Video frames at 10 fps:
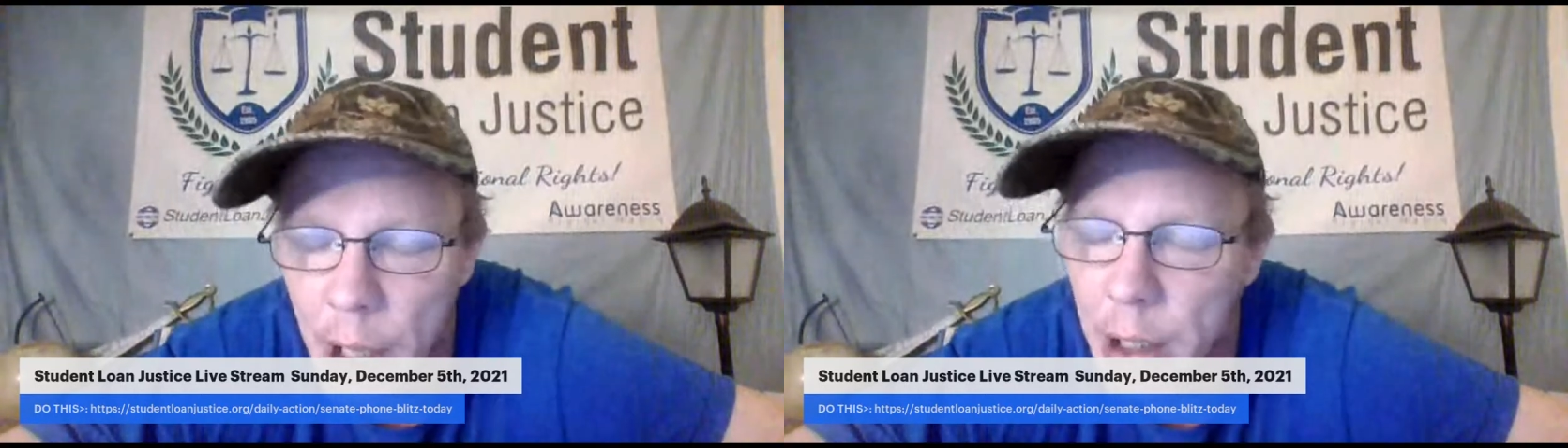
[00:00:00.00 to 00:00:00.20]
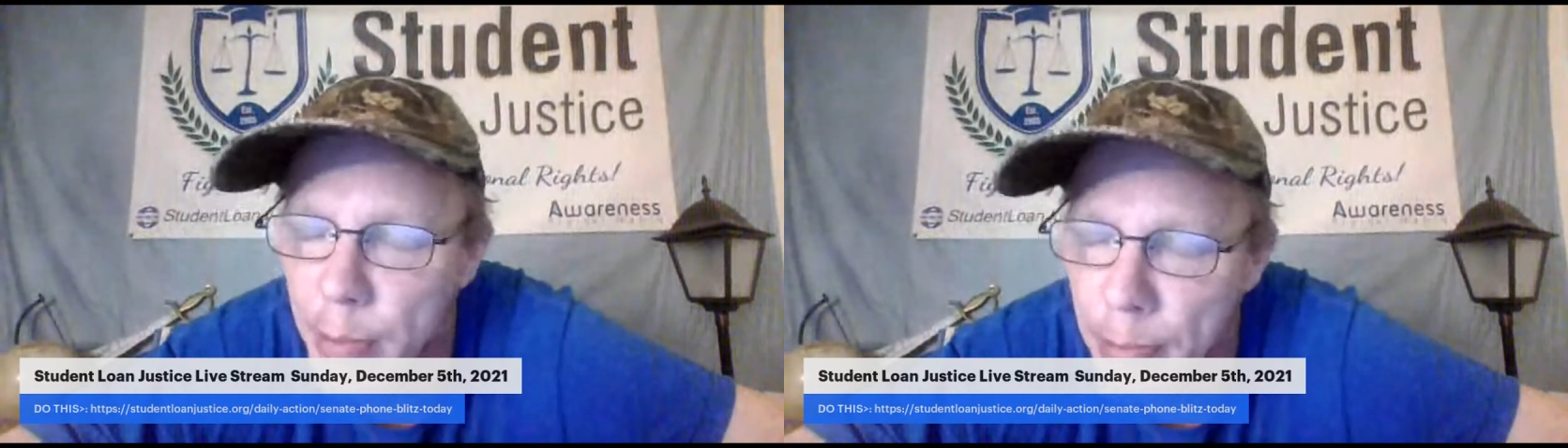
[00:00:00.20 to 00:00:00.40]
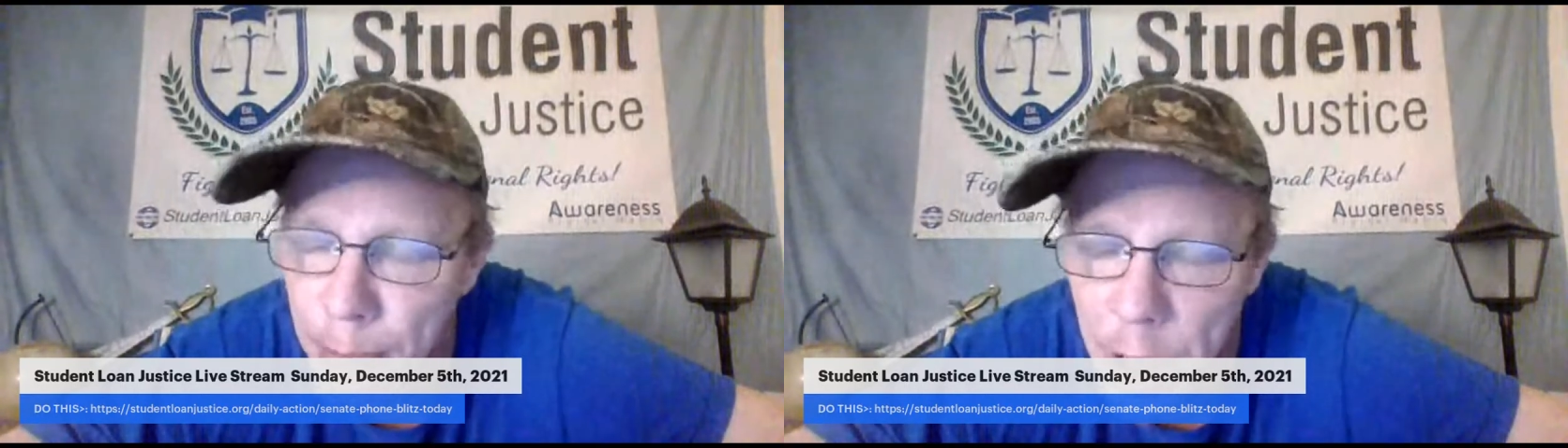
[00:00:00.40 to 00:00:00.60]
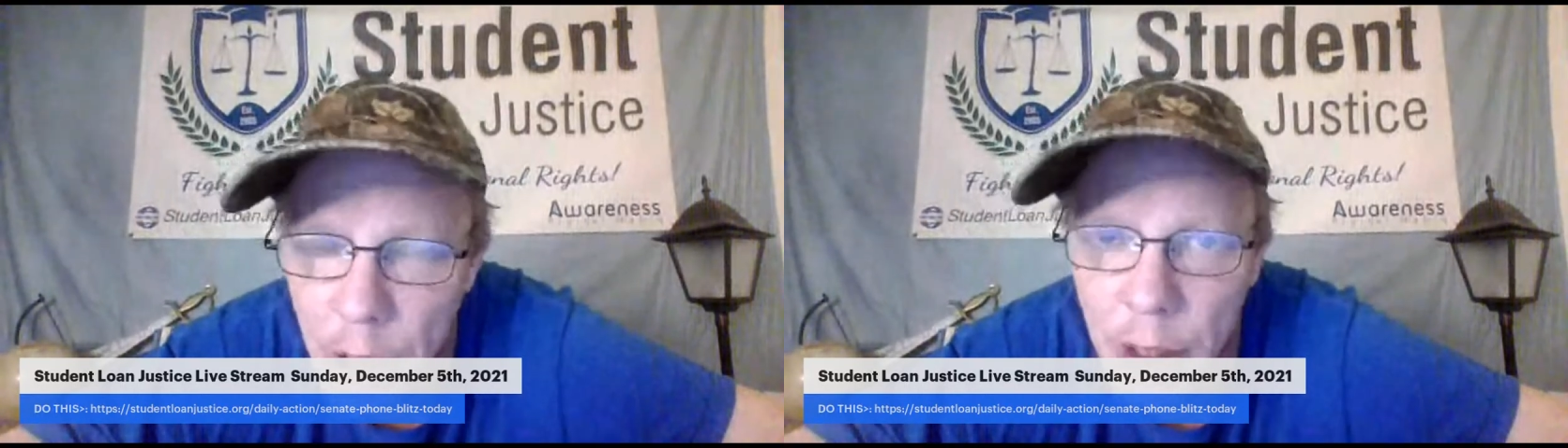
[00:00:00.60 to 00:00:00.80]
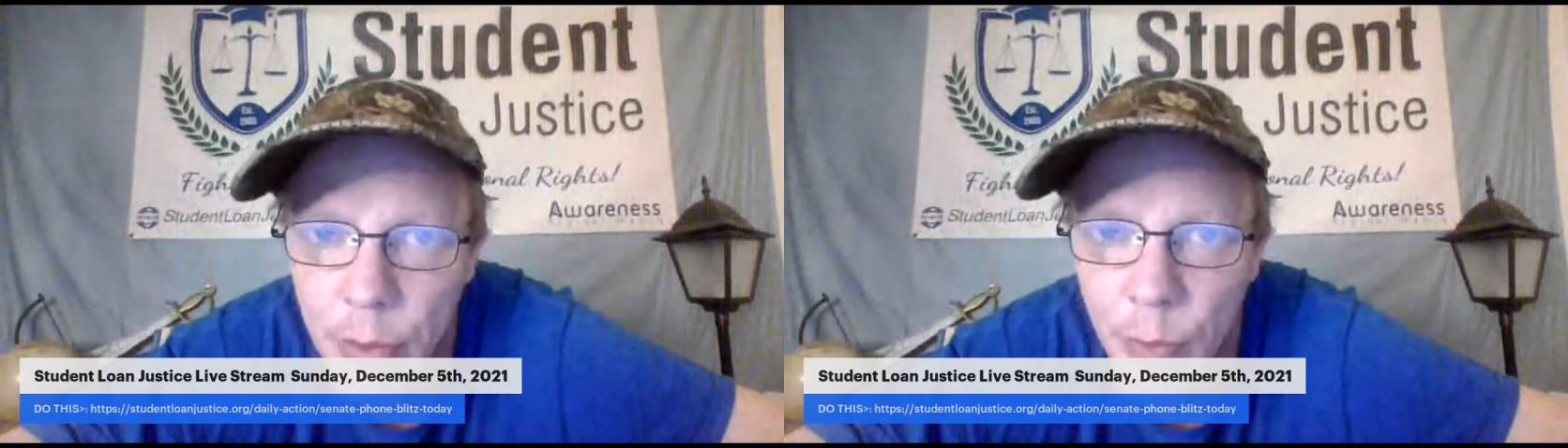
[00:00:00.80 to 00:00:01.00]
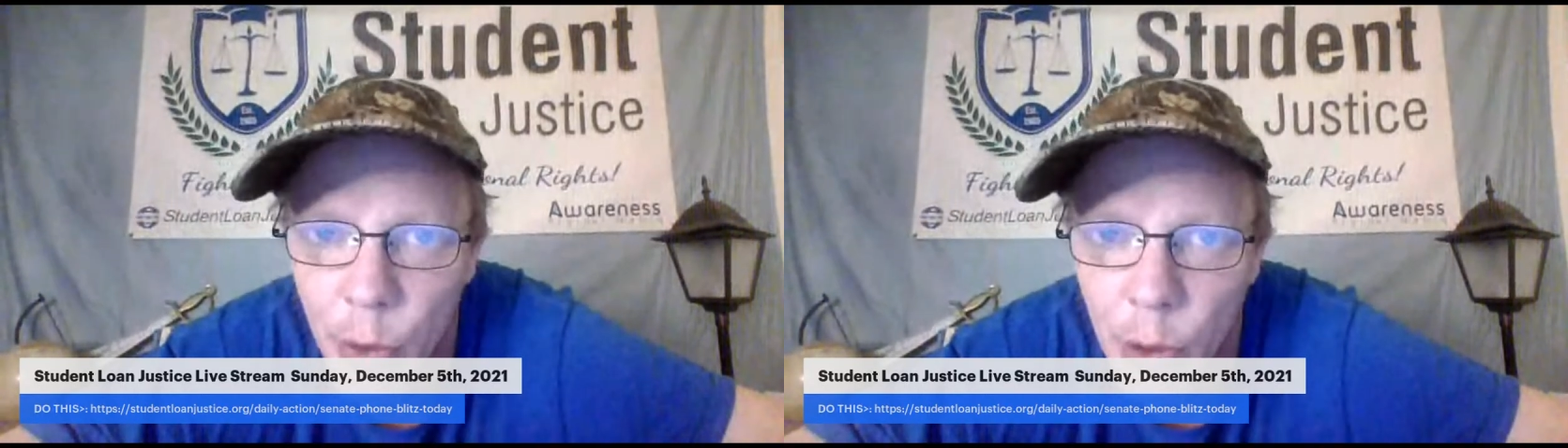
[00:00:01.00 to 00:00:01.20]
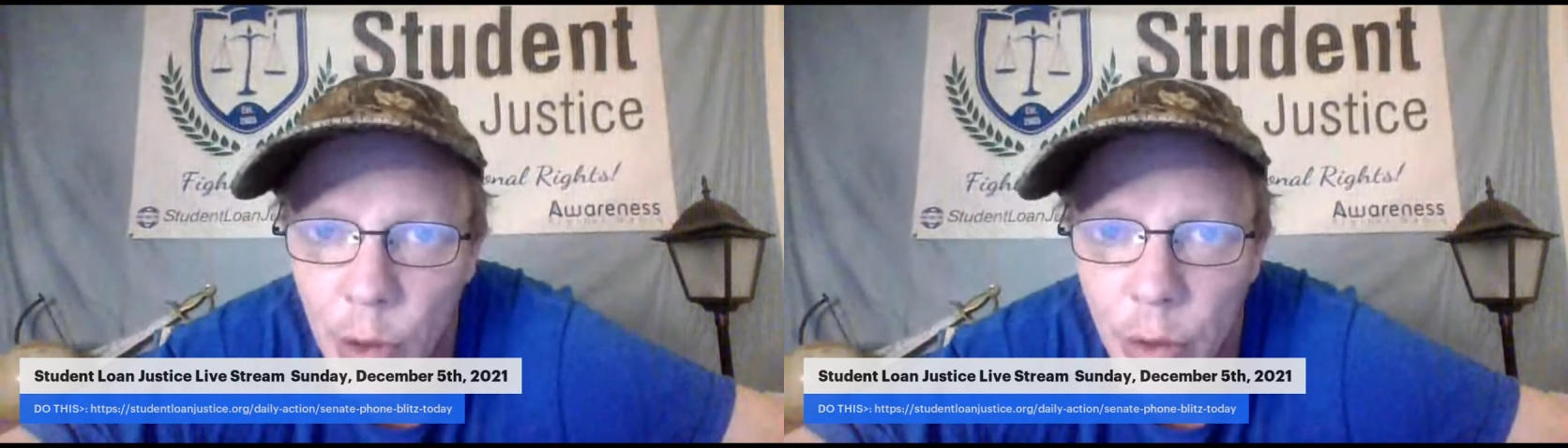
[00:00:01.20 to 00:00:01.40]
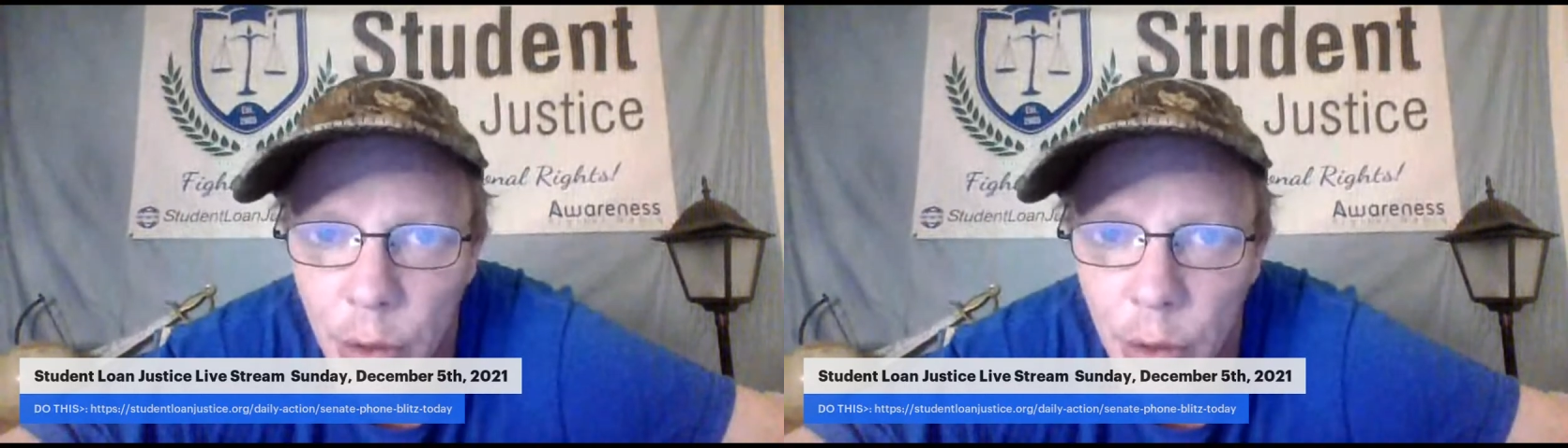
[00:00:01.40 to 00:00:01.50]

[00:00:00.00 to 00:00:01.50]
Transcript: any meaningful